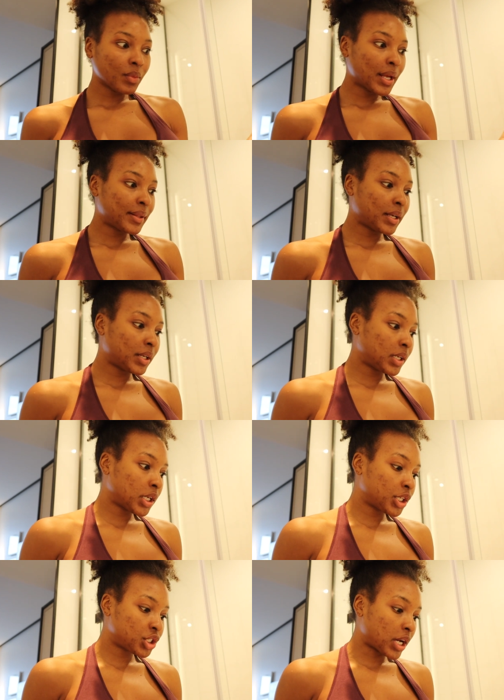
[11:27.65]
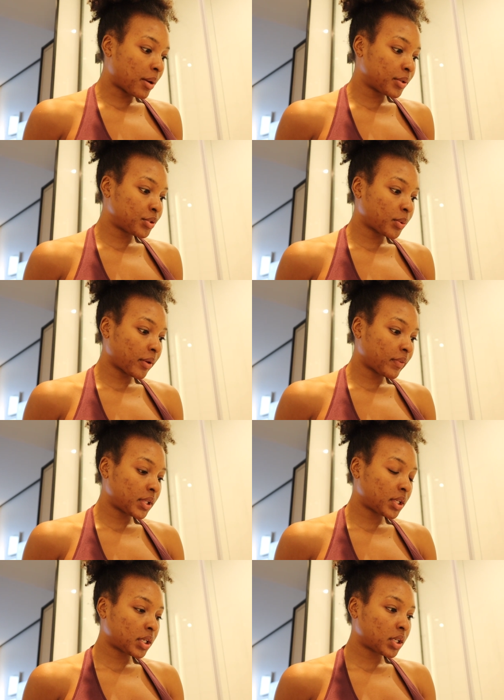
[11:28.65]
and then shower and do
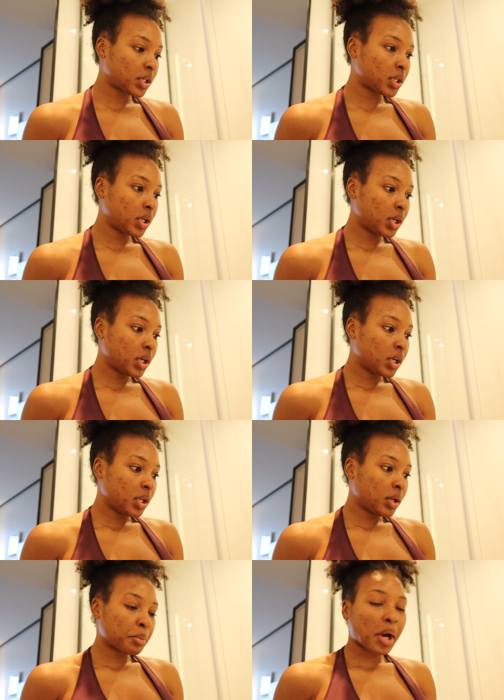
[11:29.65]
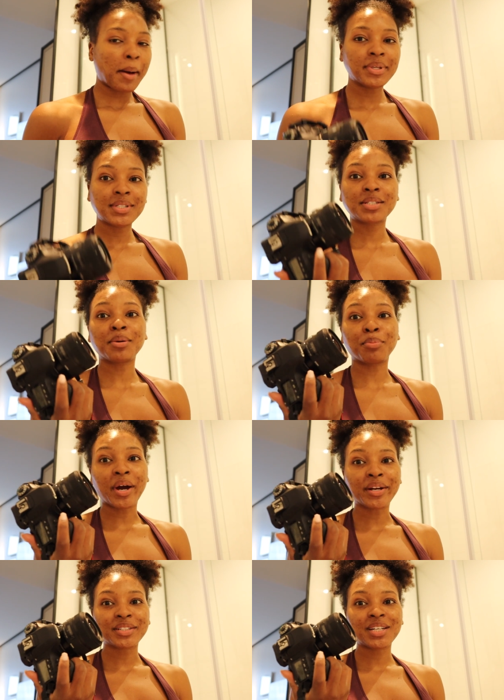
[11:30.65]
everything but i'm gonna take some
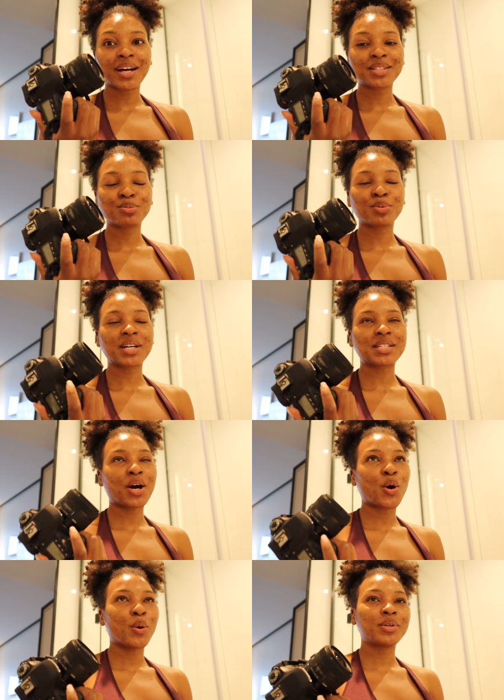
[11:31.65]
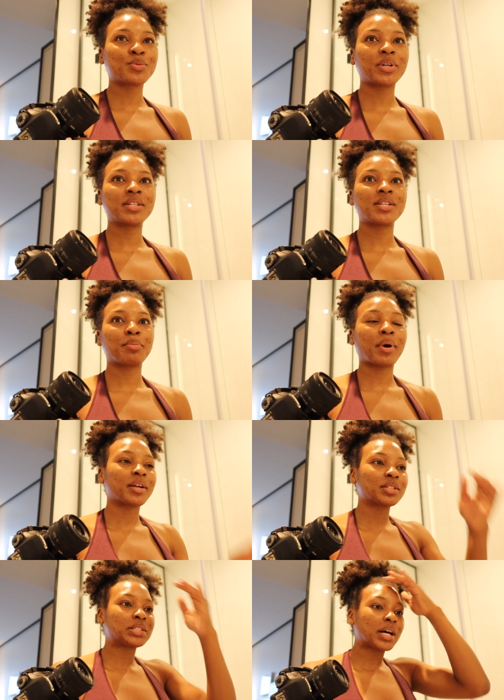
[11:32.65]
product shots because i always want to take
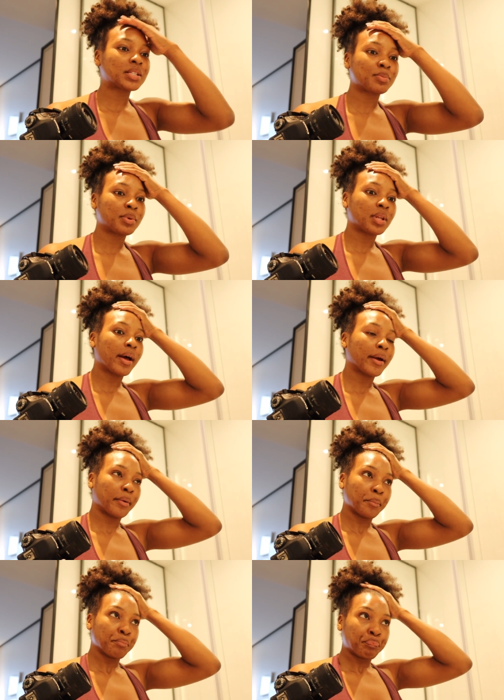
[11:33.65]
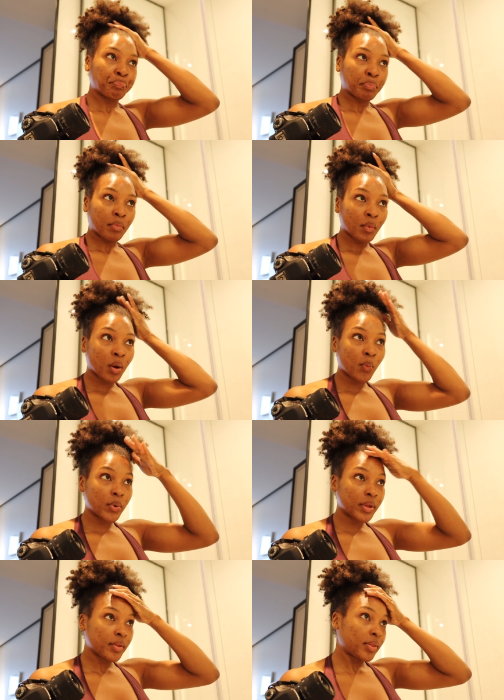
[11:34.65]
product shots but like
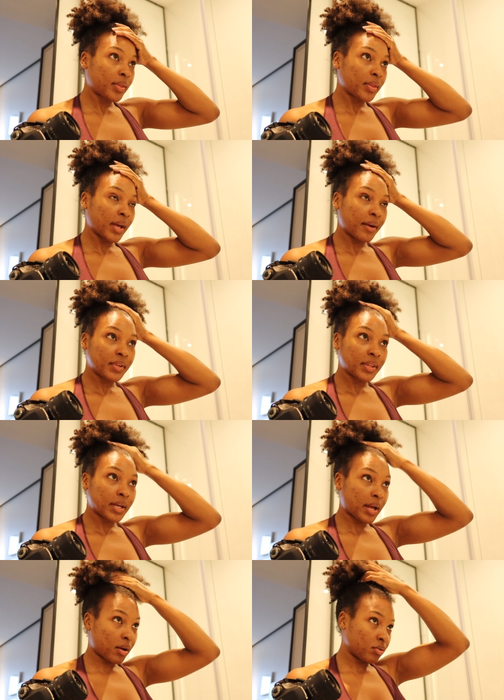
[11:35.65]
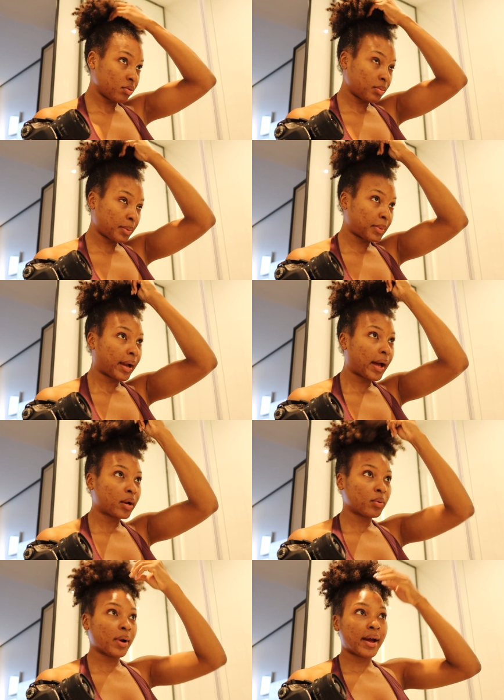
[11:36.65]
with everything at home i'm like i
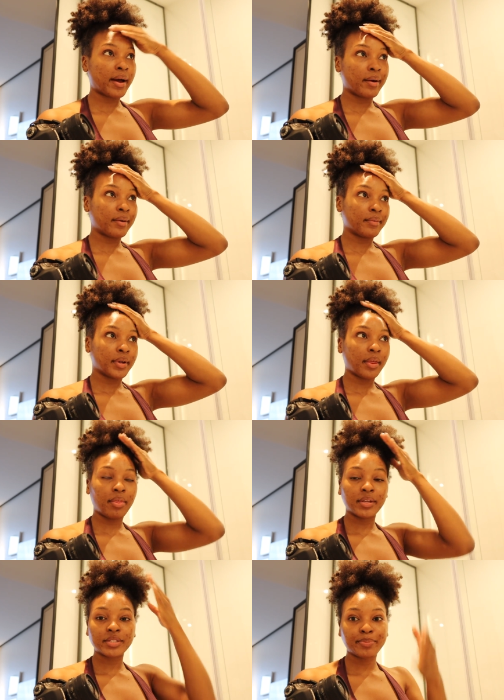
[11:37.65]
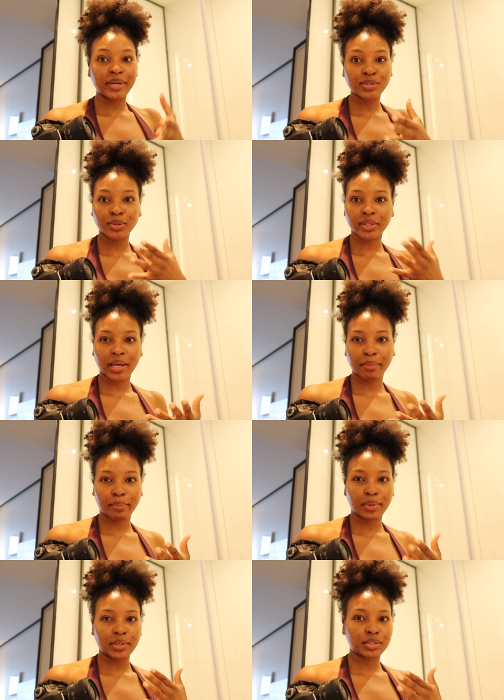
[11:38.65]
don't have the space or the
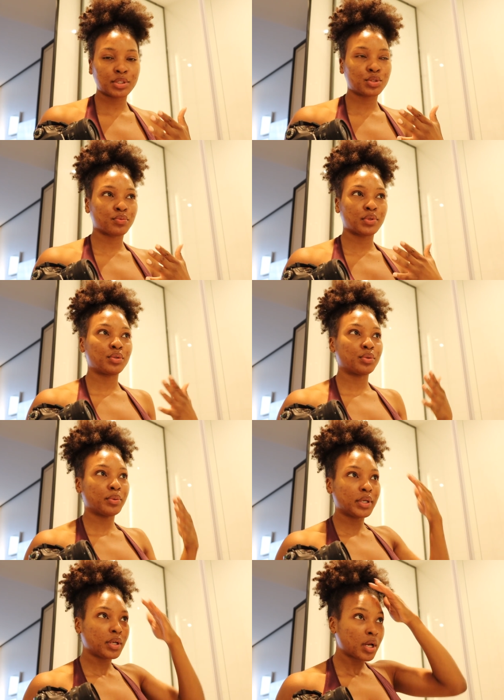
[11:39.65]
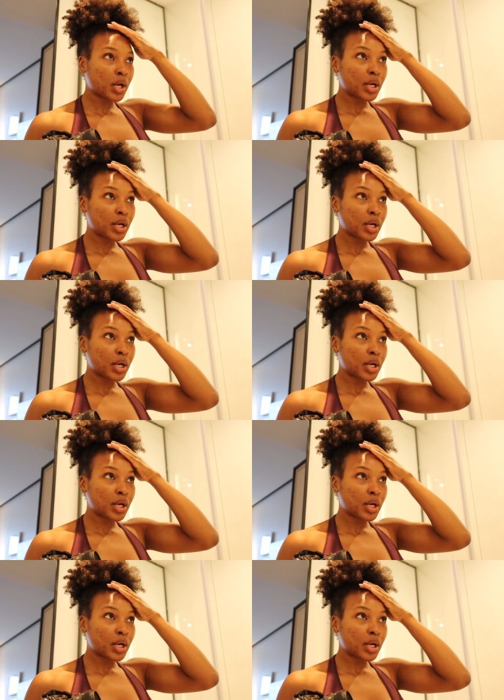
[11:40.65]
capability to really do it